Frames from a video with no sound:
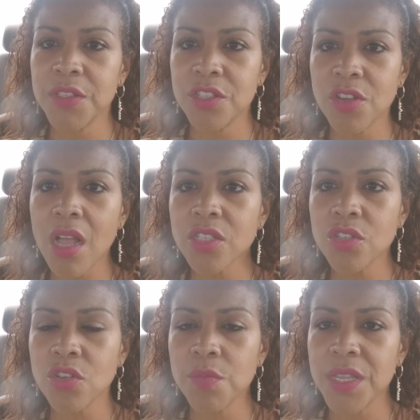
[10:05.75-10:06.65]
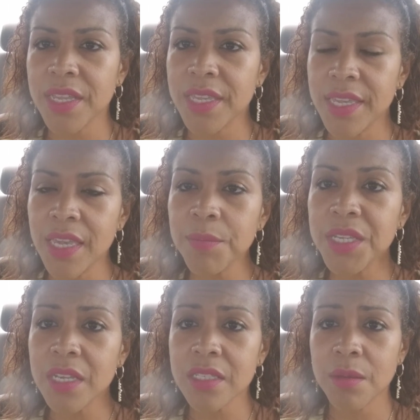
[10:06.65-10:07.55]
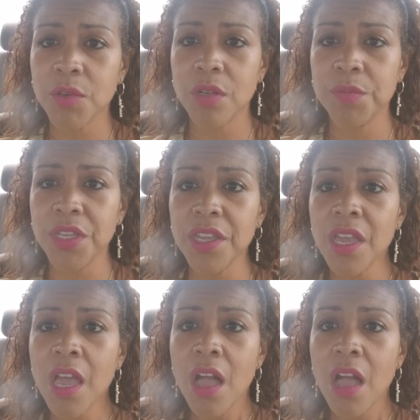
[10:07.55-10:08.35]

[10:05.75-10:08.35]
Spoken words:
and the doctor told me I can't because I'm going to be